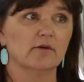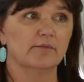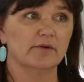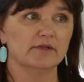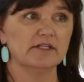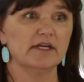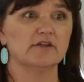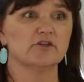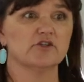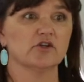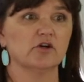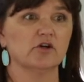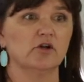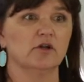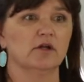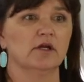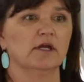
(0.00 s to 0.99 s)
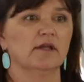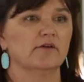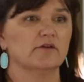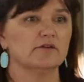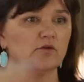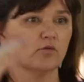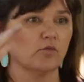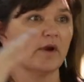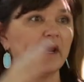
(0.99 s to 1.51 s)
potential.
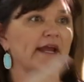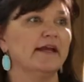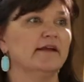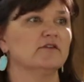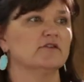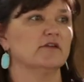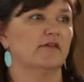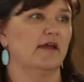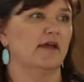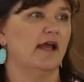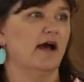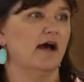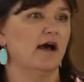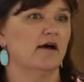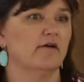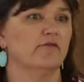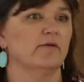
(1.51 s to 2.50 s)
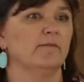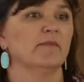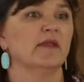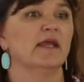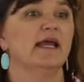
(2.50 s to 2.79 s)
There's a range that they have.